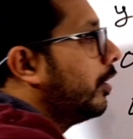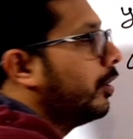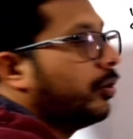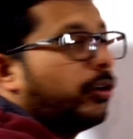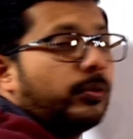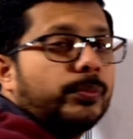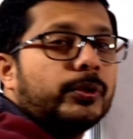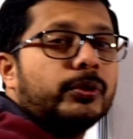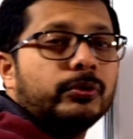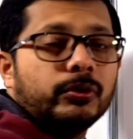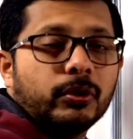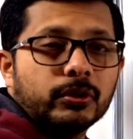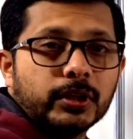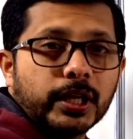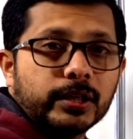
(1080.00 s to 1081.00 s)
I hope you
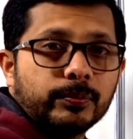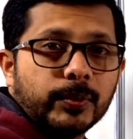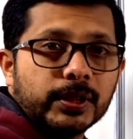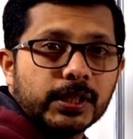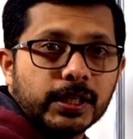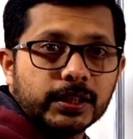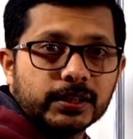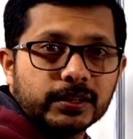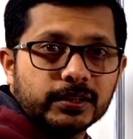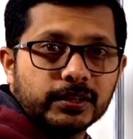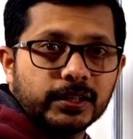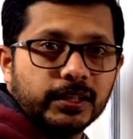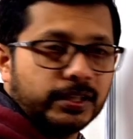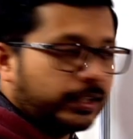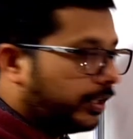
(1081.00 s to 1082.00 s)
know that method.
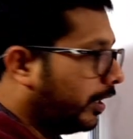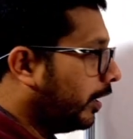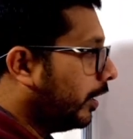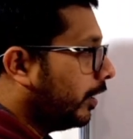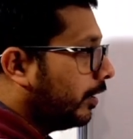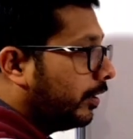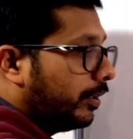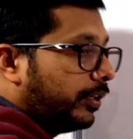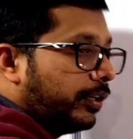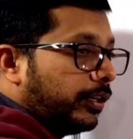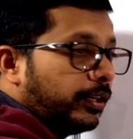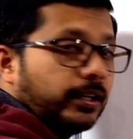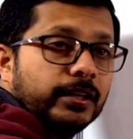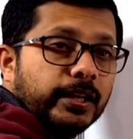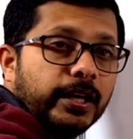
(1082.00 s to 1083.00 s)
Okay,
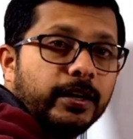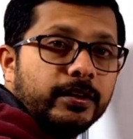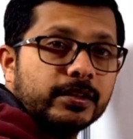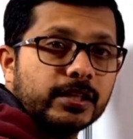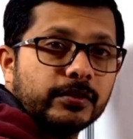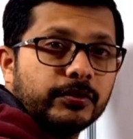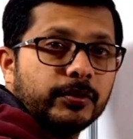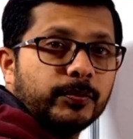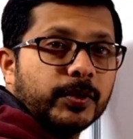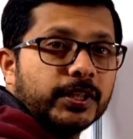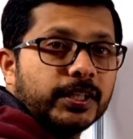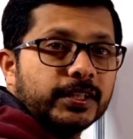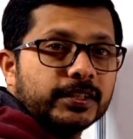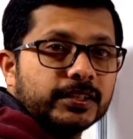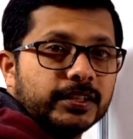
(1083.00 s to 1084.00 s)
grade 7
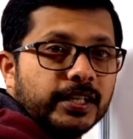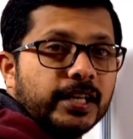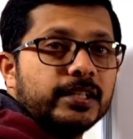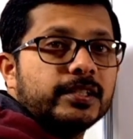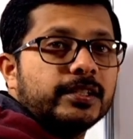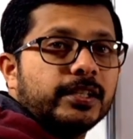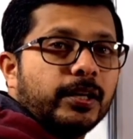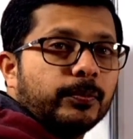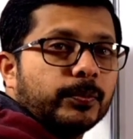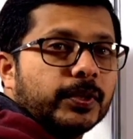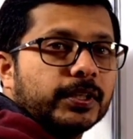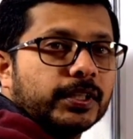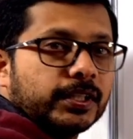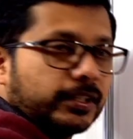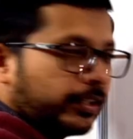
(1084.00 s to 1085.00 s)
method,
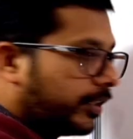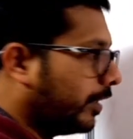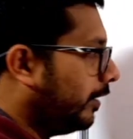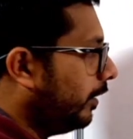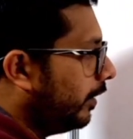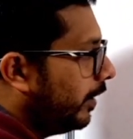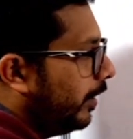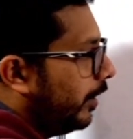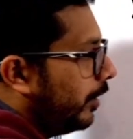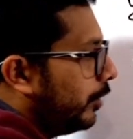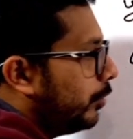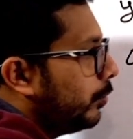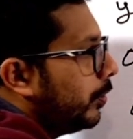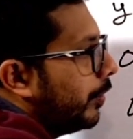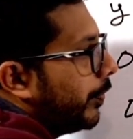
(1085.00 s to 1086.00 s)
LCM. Okay,
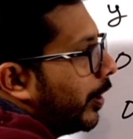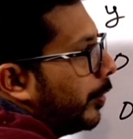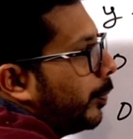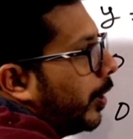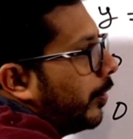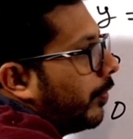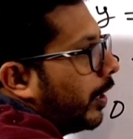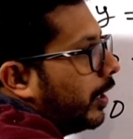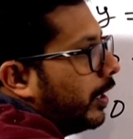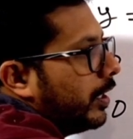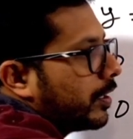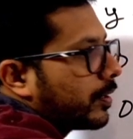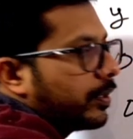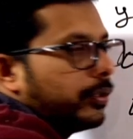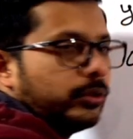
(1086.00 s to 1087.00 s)
2 divided by 1
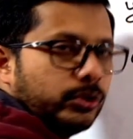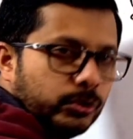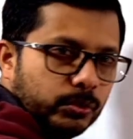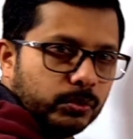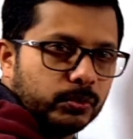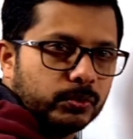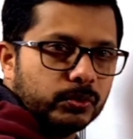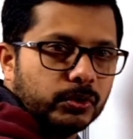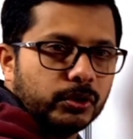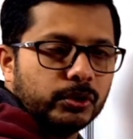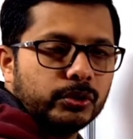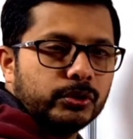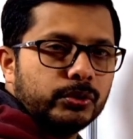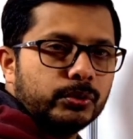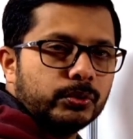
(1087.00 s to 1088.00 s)
is 2.
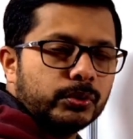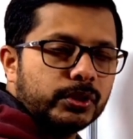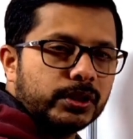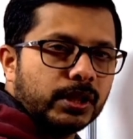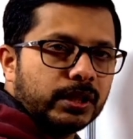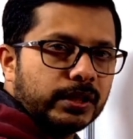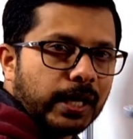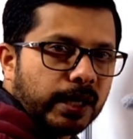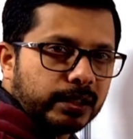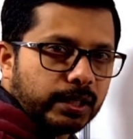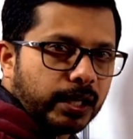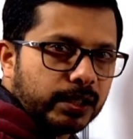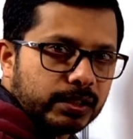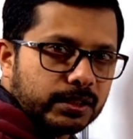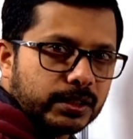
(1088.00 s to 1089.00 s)
2, that
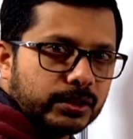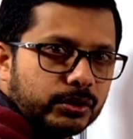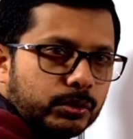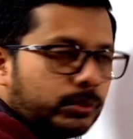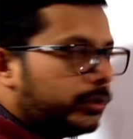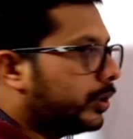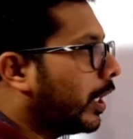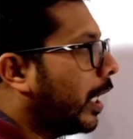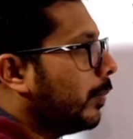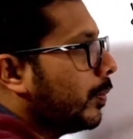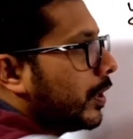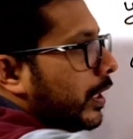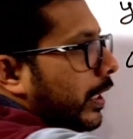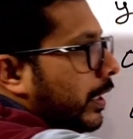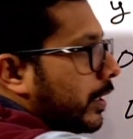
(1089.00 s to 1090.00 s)
answer 2
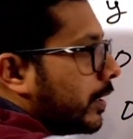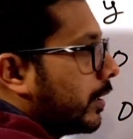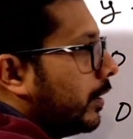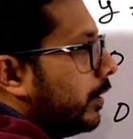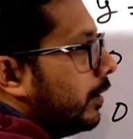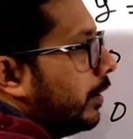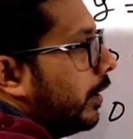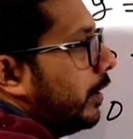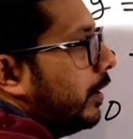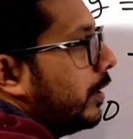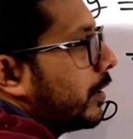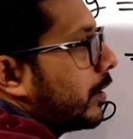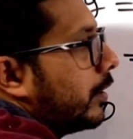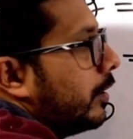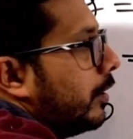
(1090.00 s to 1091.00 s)
times 6, that
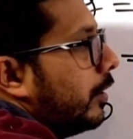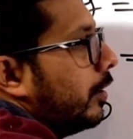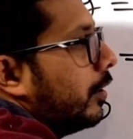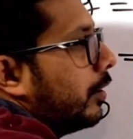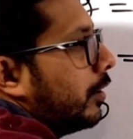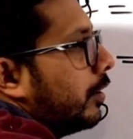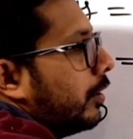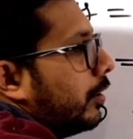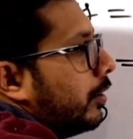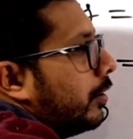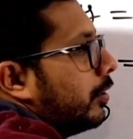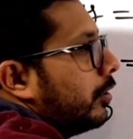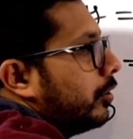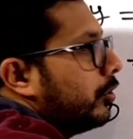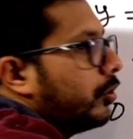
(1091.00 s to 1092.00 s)
is
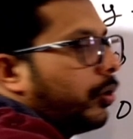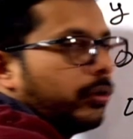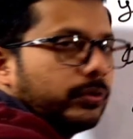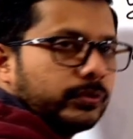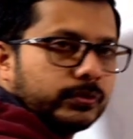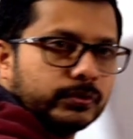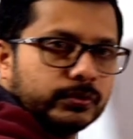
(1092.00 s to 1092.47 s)
12.